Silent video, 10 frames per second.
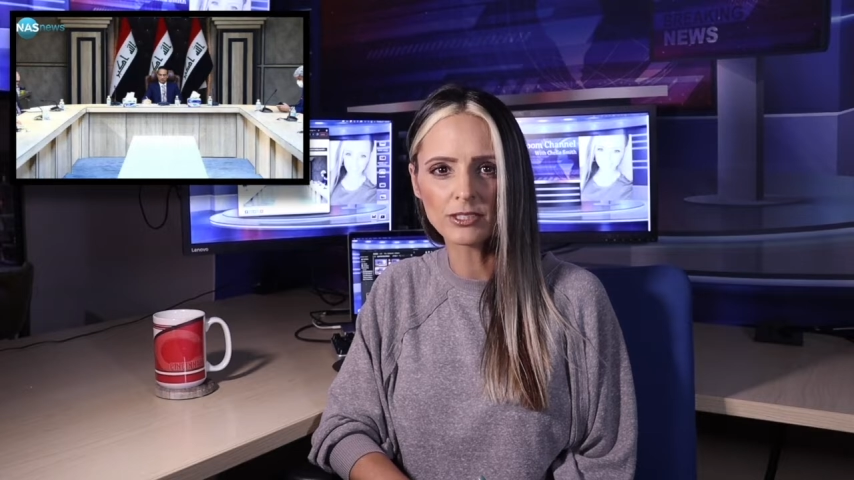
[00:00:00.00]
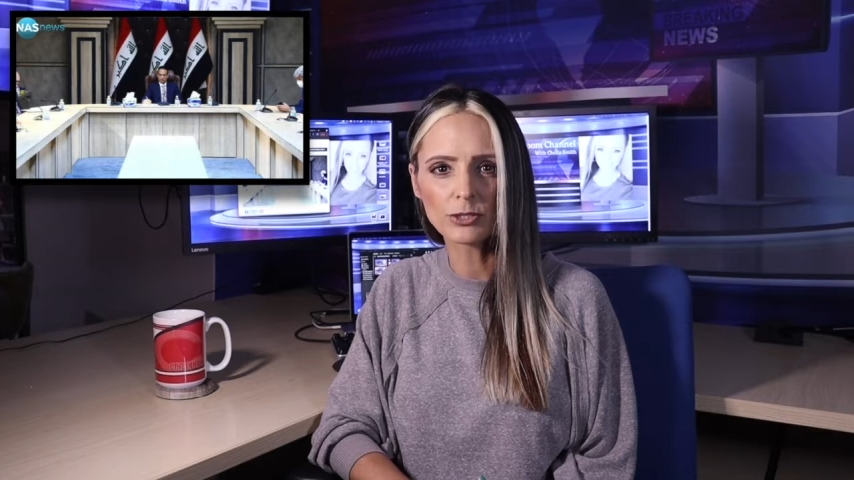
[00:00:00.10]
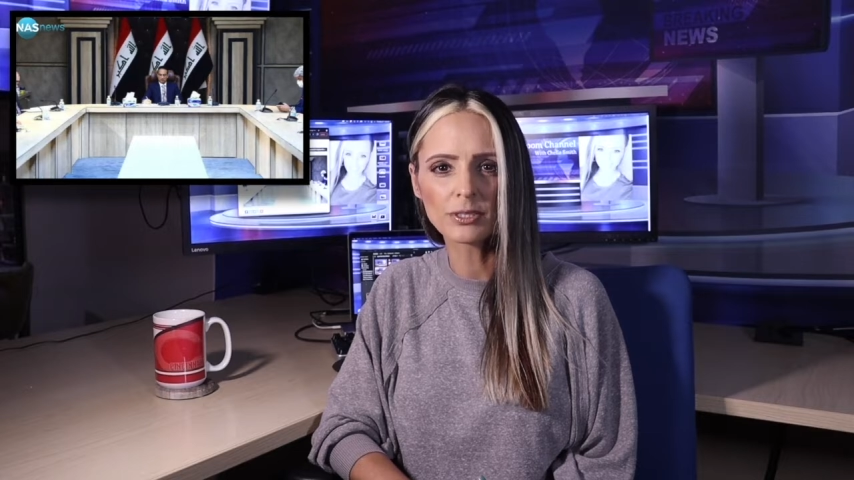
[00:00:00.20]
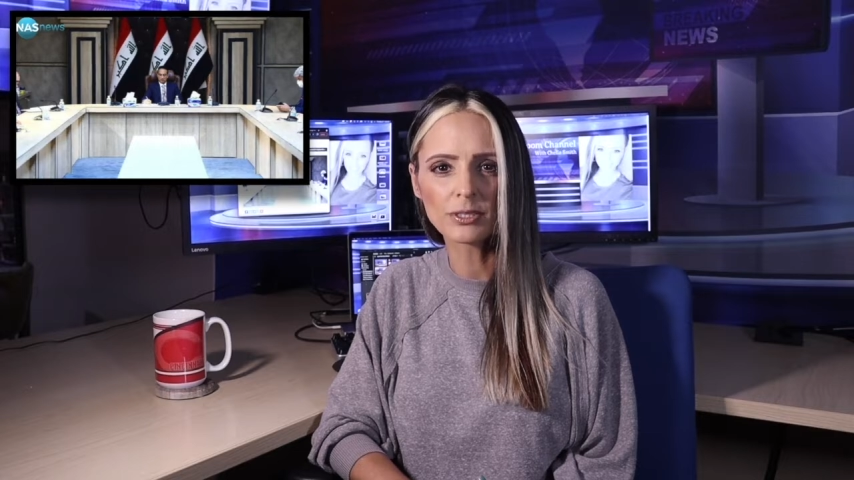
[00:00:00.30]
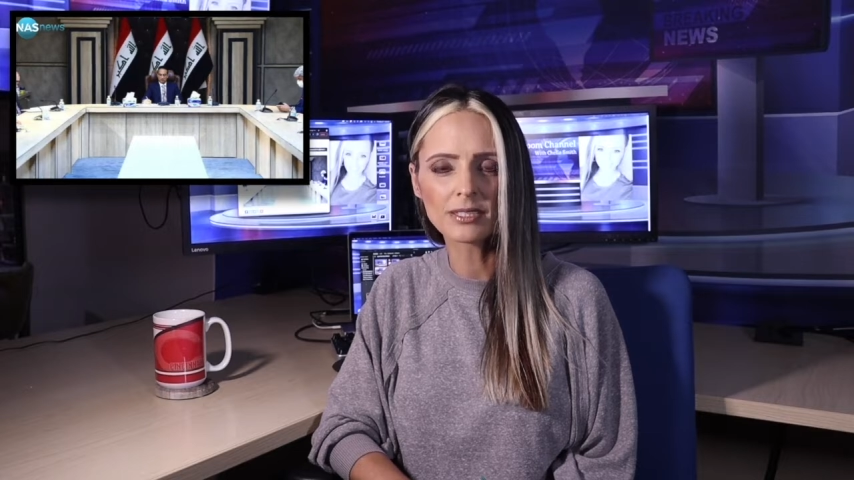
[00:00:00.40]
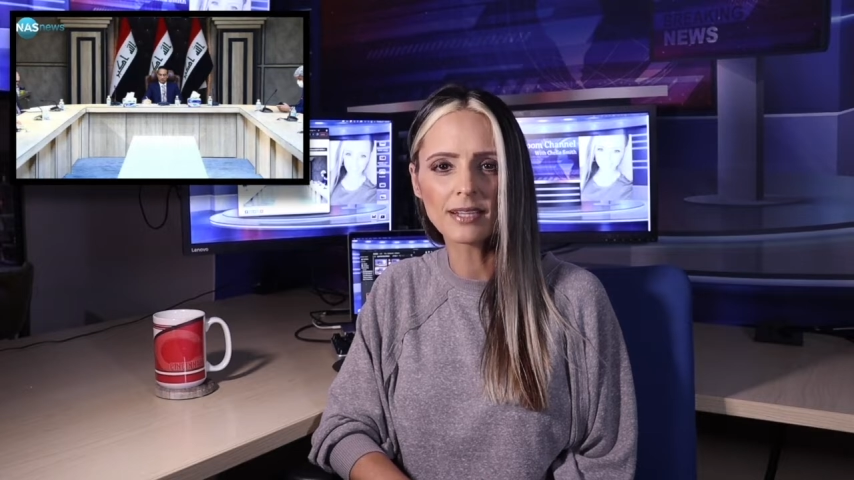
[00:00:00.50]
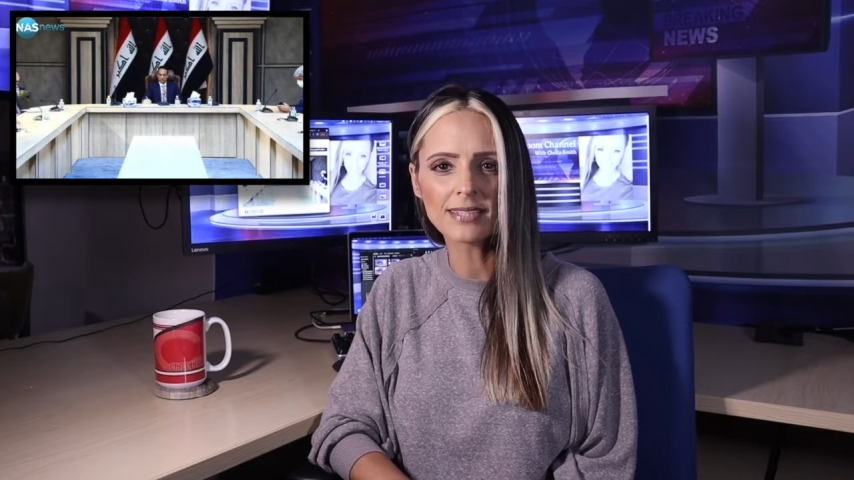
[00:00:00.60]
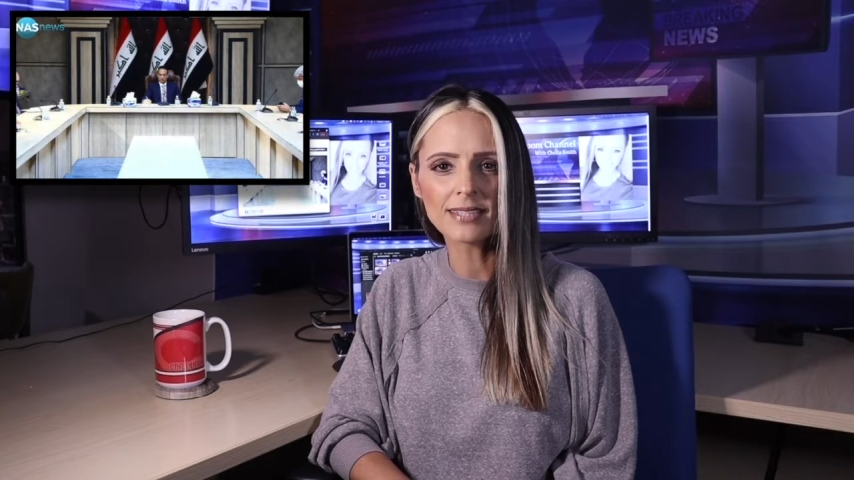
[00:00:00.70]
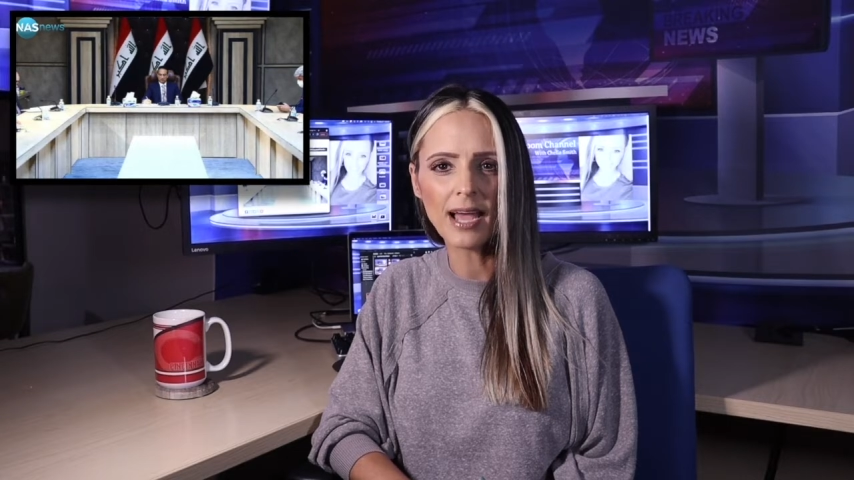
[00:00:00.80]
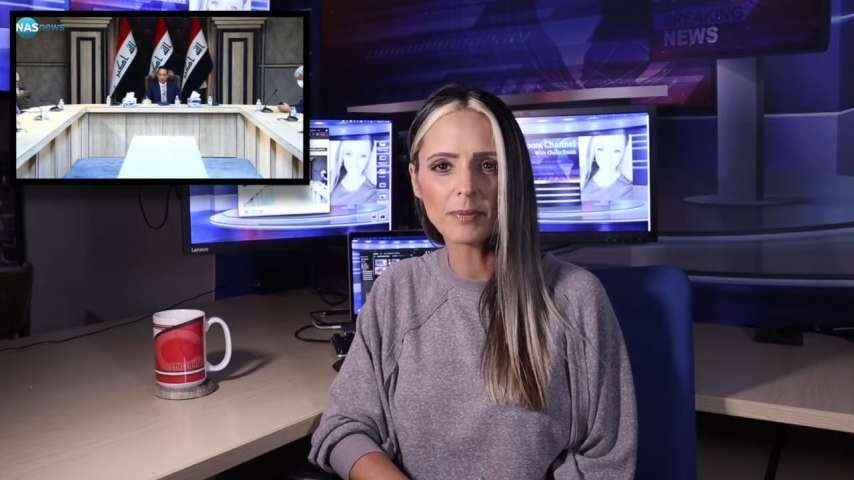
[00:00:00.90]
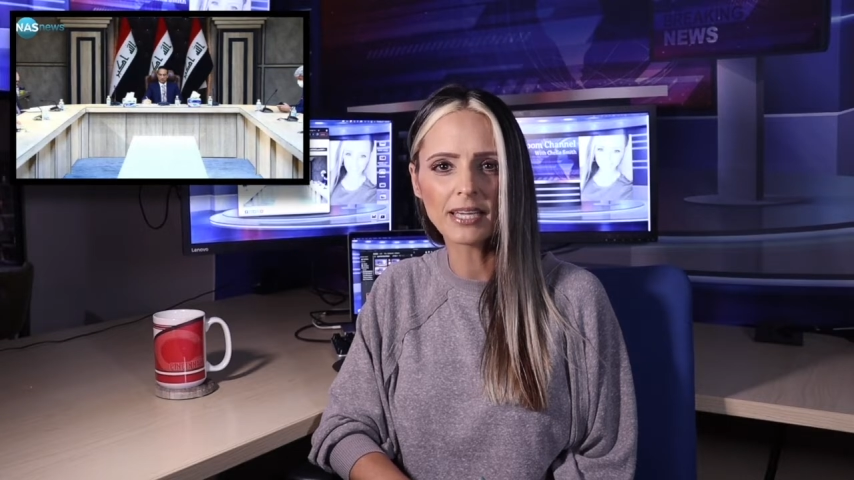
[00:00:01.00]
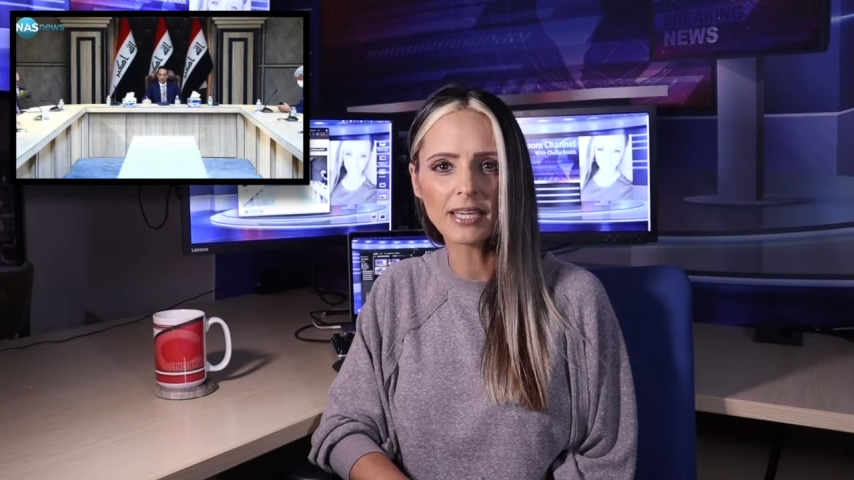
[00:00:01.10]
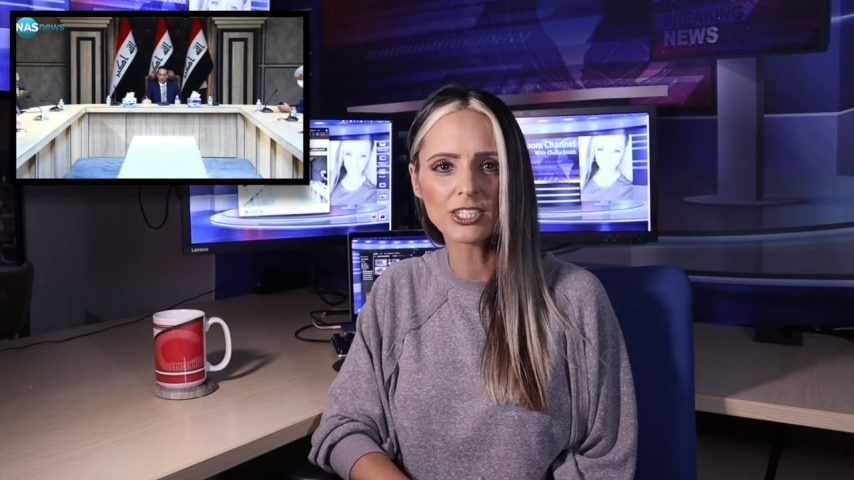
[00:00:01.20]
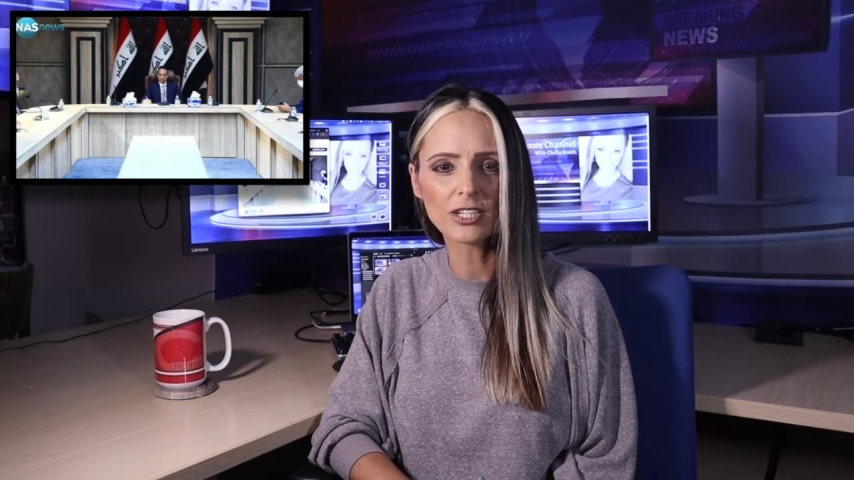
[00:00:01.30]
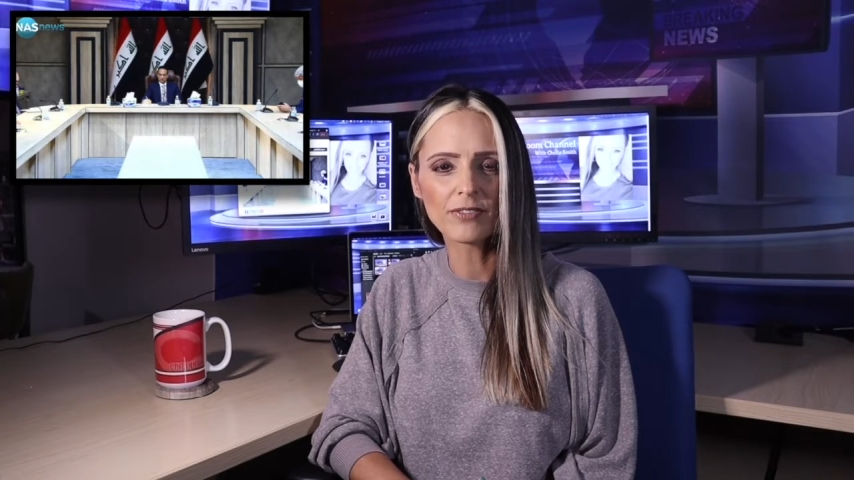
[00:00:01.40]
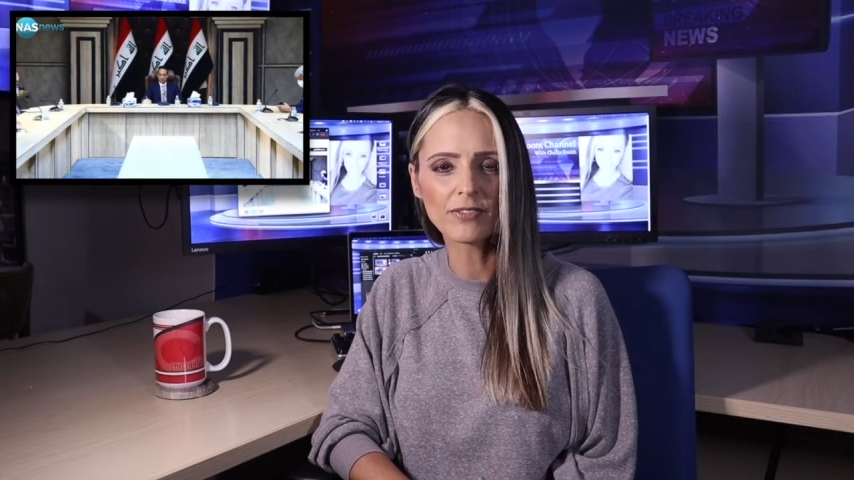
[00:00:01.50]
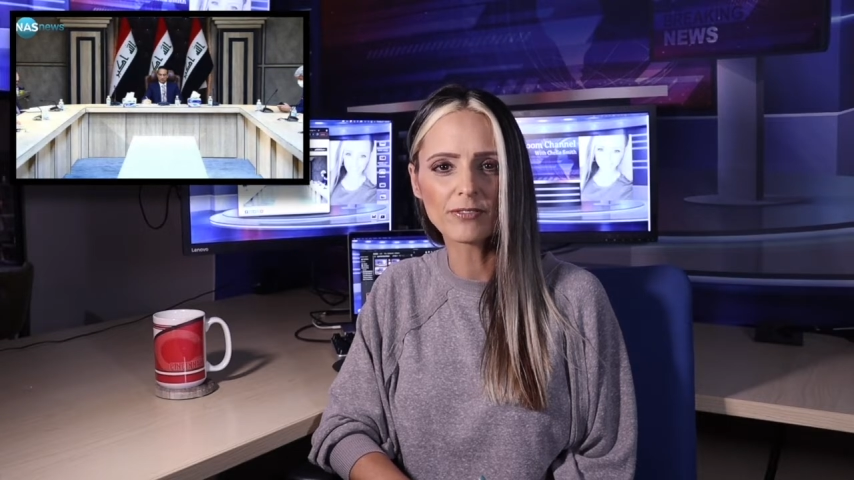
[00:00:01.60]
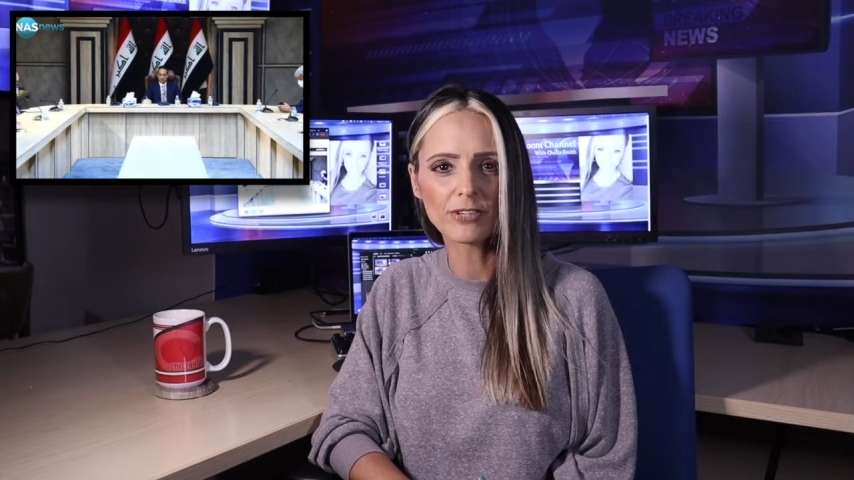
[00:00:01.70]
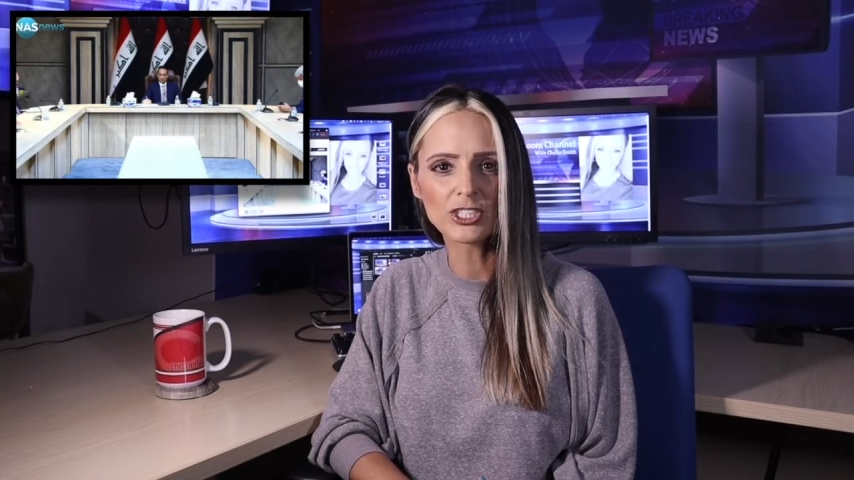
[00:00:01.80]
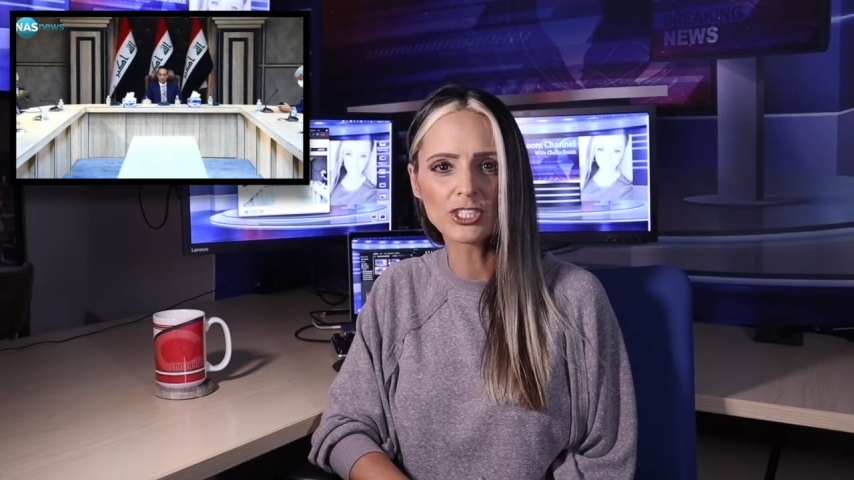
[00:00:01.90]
discuss the application of the French